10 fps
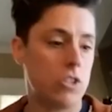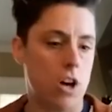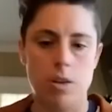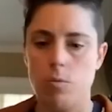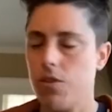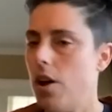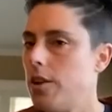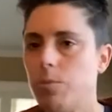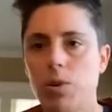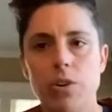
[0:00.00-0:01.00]
talking with all the
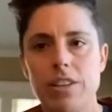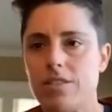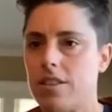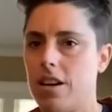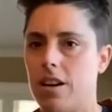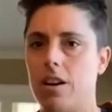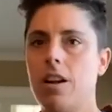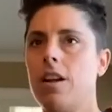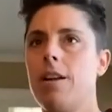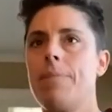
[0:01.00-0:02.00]
employees there.
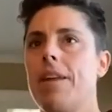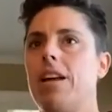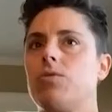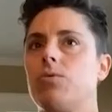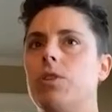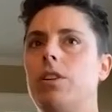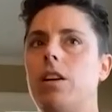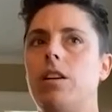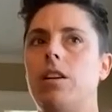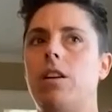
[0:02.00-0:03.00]
It's
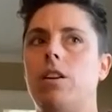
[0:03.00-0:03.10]
really,